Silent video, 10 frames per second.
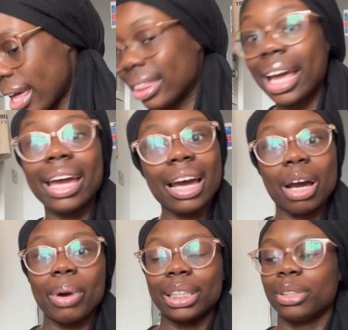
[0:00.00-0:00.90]
And then I
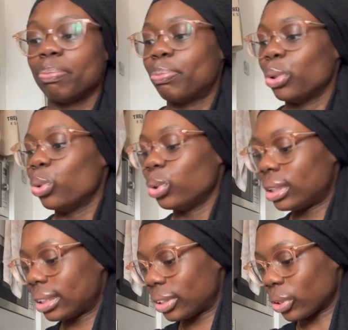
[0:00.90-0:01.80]
went to Boots,
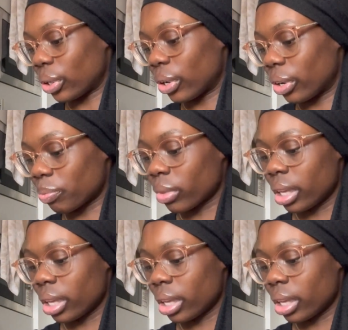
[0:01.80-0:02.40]
so